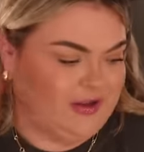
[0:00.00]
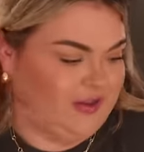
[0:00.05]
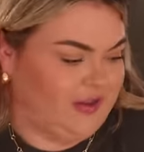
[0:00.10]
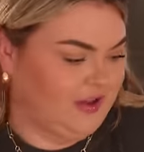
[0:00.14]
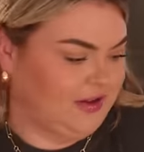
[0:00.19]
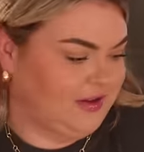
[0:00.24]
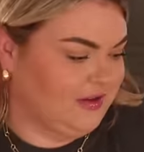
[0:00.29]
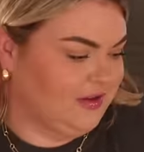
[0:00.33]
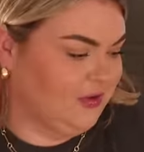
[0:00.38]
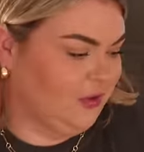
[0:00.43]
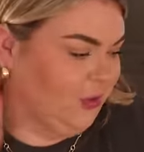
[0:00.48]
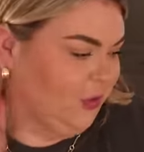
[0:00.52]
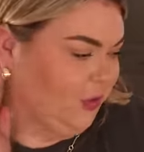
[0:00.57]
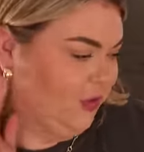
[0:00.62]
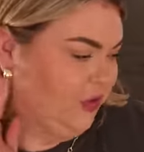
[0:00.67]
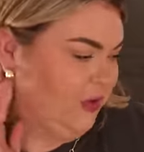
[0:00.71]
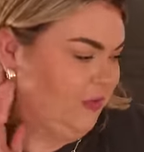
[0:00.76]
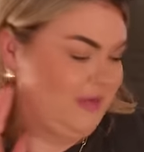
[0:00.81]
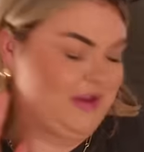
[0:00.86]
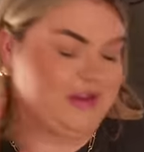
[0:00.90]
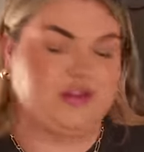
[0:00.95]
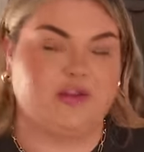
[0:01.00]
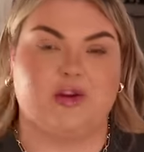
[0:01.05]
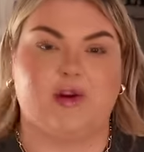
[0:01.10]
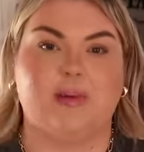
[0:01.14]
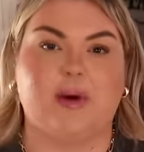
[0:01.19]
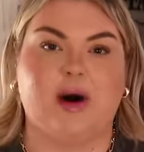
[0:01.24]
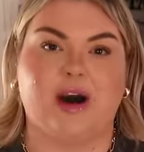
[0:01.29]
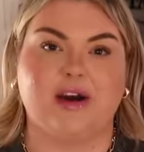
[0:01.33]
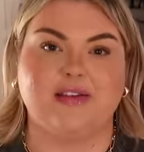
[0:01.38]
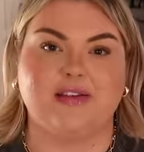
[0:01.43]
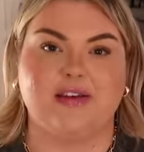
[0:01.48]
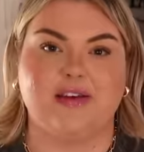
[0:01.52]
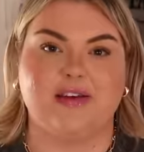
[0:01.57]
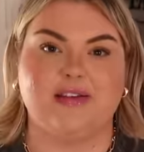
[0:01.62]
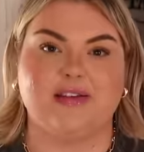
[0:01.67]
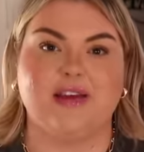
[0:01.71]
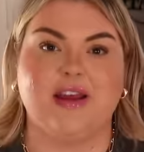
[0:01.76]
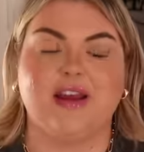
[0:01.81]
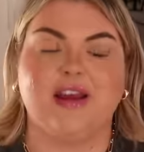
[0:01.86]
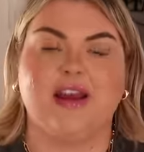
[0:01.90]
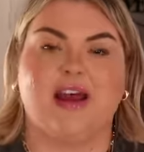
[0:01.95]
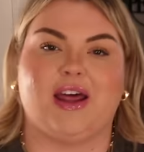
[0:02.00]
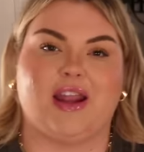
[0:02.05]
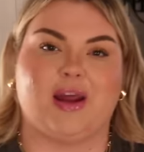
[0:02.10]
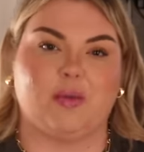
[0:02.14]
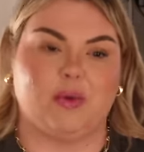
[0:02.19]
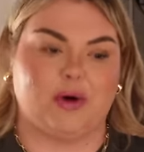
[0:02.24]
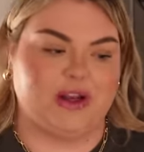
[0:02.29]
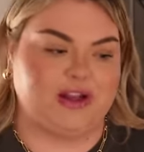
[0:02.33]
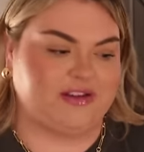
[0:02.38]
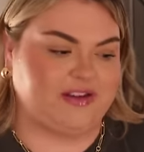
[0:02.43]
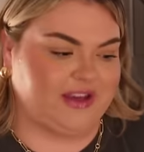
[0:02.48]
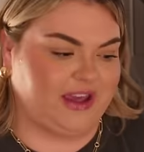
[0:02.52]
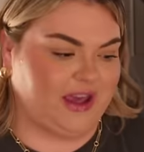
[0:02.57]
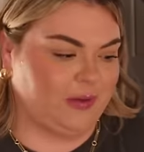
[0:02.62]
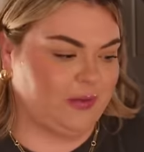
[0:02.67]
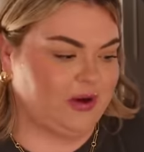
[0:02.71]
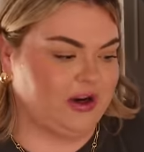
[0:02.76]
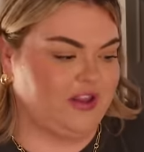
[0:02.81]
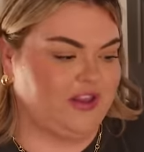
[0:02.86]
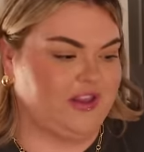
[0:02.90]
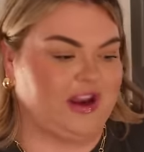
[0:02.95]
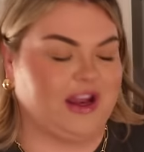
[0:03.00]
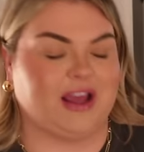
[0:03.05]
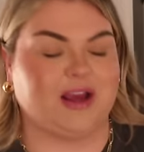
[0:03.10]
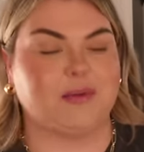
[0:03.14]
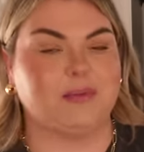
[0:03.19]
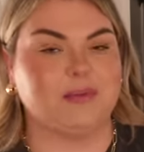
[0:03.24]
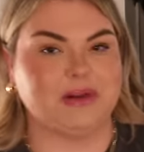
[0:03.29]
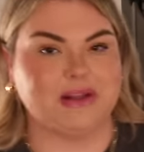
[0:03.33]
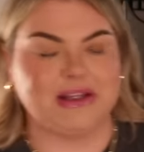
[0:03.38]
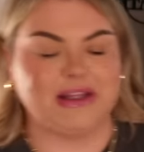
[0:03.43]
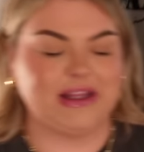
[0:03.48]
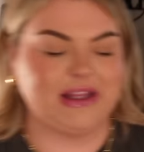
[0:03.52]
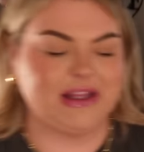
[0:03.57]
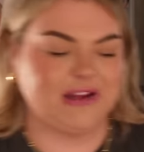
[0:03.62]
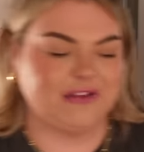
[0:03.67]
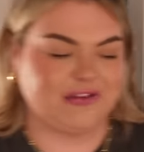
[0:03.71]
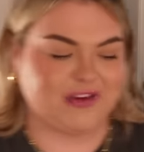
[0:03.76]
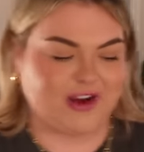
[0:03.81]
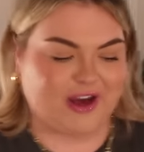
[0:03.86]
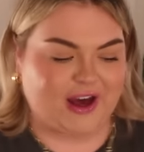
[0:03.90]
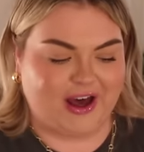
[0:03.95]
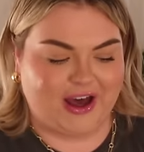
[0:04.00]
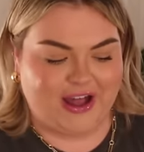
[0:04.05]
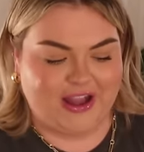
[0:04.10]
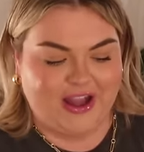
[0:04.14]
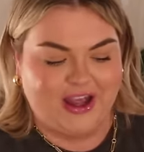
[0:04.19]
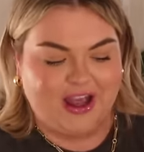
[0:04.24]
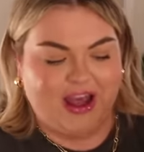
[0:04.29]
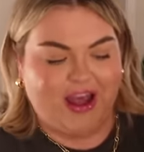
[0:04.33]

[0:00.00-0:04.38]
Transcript: they sold mystery boxes and I wanted to get one and then I completely forgot.